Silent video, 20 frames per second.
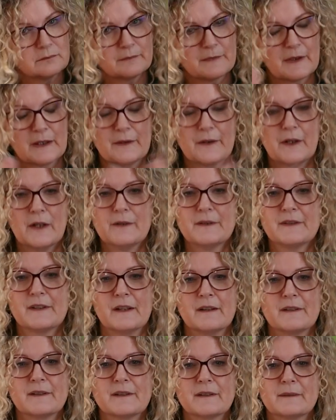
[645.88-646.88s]
they'll
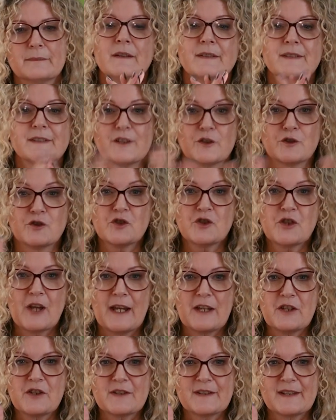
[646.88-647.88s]
notice. Sudden
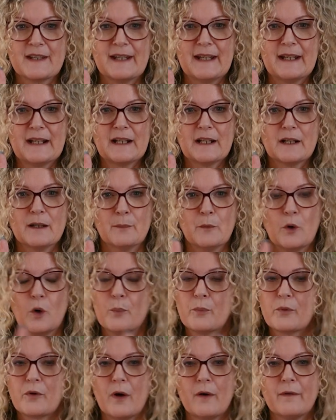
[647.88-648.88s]
changes in income or
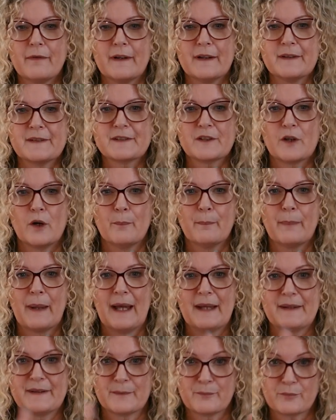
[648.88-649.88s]
profits
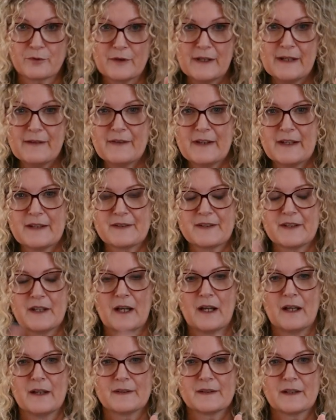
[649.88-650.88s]
compared to previous
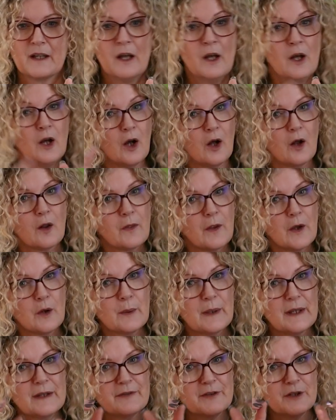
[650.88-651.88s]
years,
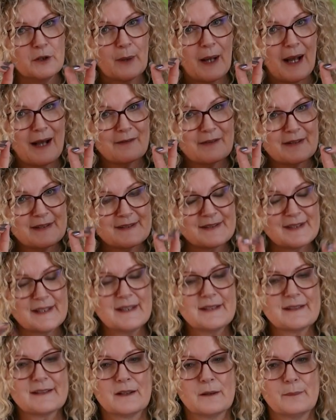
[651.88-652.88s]
although if you have a
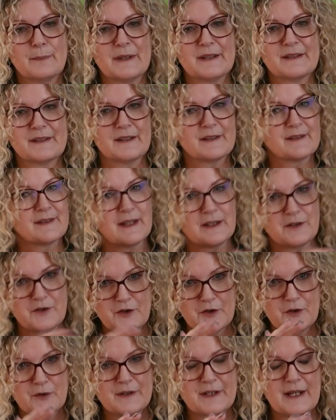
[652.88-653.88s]
seasonal business, they
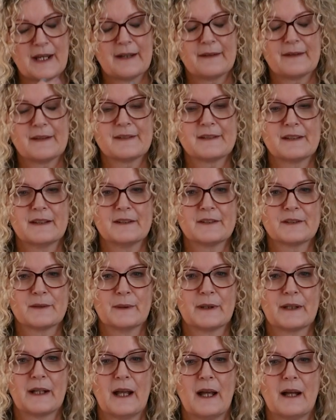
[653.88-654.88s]
do take this into
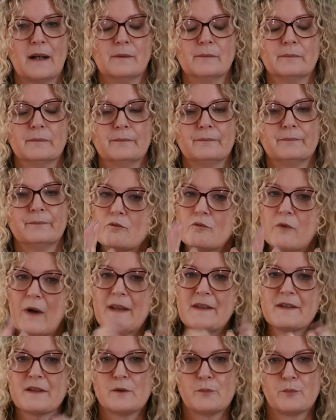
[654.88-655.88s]
account.
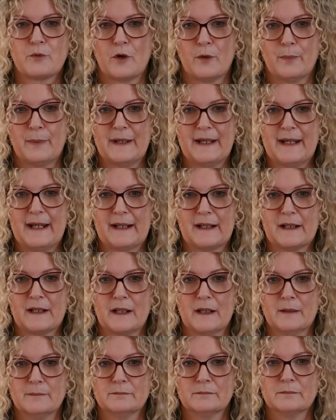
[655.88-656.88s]
Rental property
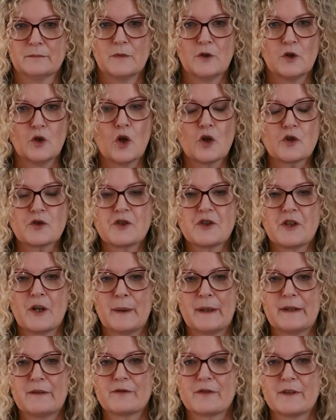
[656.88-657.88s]
income not
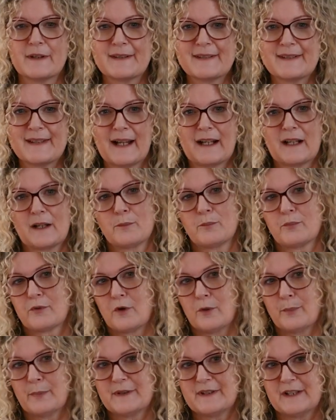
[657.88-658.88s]
showing for a second
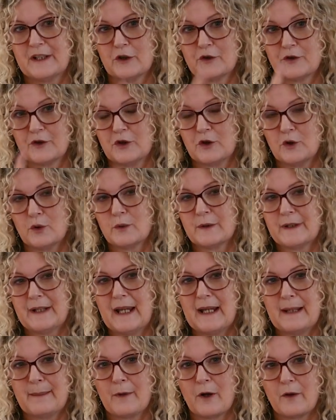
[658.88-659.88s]
property under your name